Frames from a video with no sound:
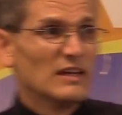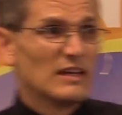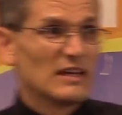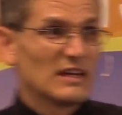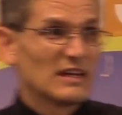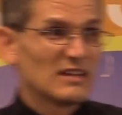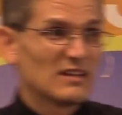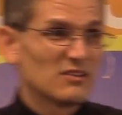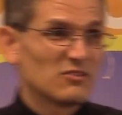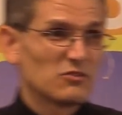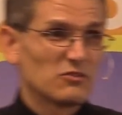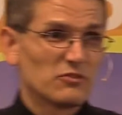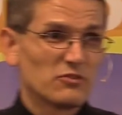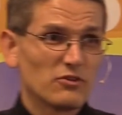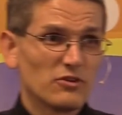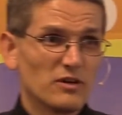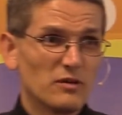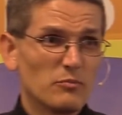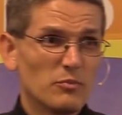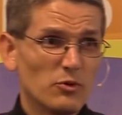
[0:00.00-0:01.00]
and this was
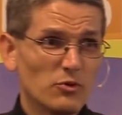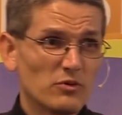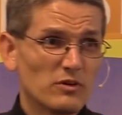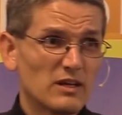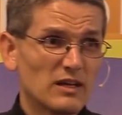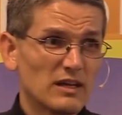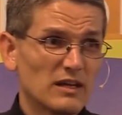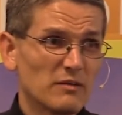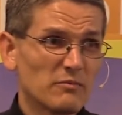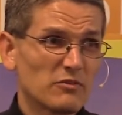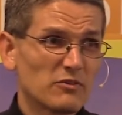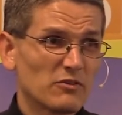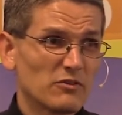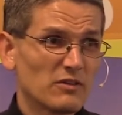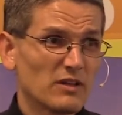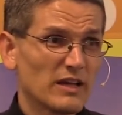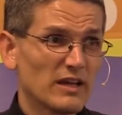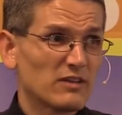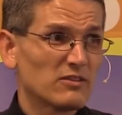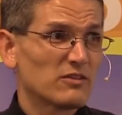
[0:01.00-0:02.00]
during boot camp, so it
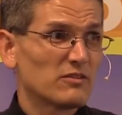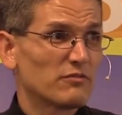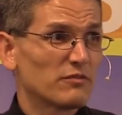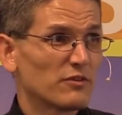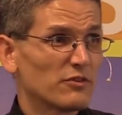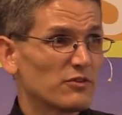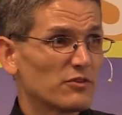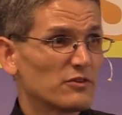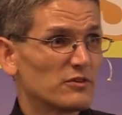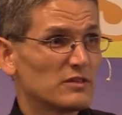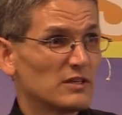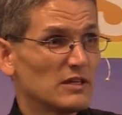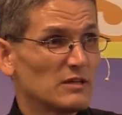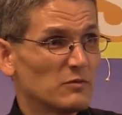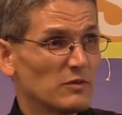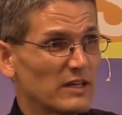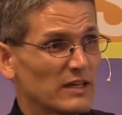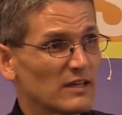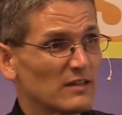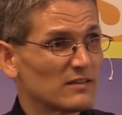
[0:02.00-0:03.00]
lasted for 13
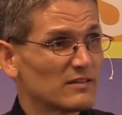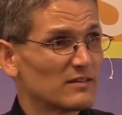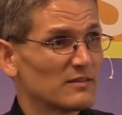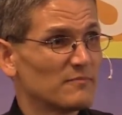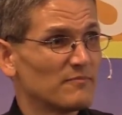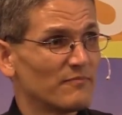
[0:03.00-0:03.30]
weeks,